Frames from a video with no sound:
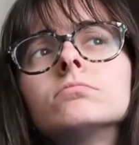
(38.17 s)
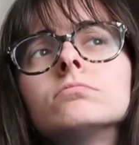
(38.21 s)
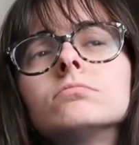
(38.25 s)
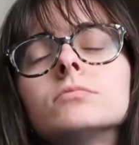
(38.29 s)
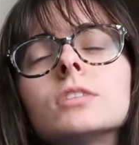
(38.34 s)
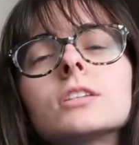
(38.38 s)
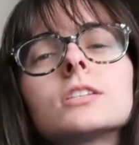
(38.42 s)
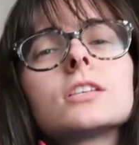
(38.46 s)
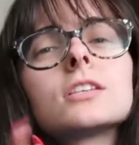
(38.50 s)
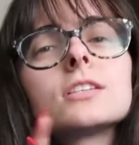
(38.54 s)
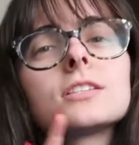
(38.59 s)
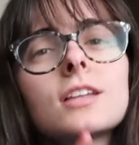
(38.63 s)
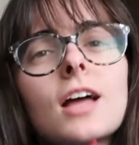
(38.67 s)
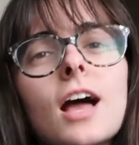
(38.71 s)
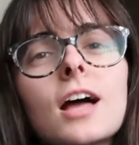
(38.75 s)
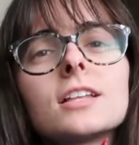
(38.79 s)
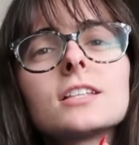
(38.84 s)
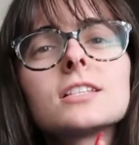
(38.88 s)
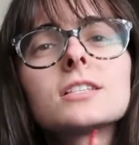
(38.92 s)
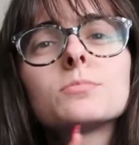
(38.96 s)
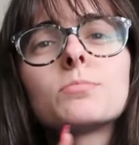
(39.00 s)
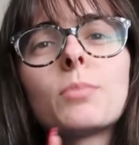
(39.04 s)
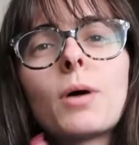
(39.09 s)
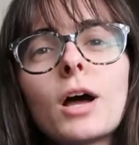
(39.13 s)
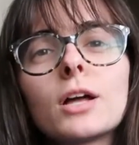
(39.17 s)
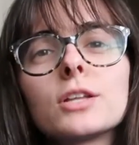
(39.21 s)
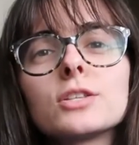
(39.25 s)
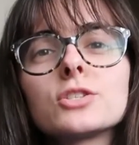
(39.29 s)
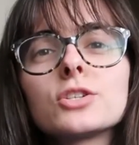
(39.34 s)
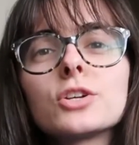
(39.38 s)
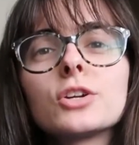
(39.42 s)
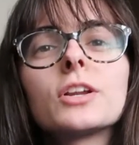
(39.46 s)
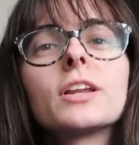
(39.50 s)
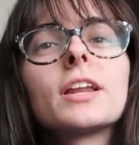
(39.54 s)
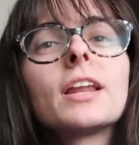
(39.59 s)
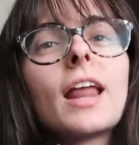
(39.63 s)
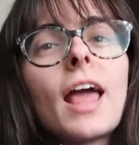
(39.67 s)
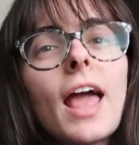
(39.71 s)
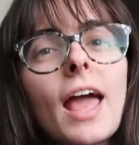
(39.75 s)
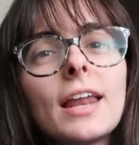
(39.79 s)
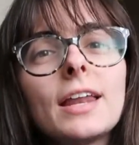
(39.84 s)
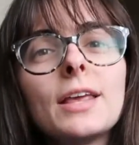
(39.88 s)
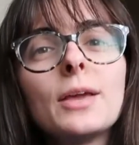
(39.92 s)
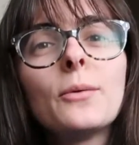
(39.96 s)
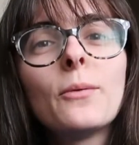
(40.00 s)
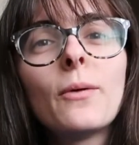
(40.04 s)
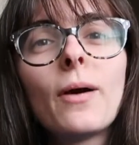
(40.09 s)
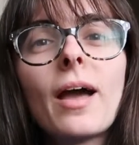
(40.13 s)
This is not sponsored in
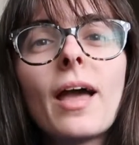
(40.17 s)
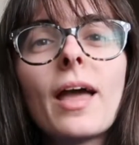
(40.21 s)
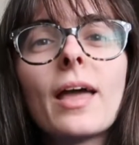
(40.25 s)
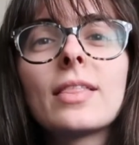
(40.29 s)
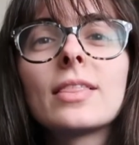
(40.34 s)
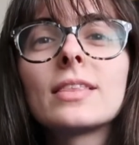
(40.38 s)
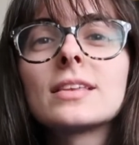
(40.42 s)
any way.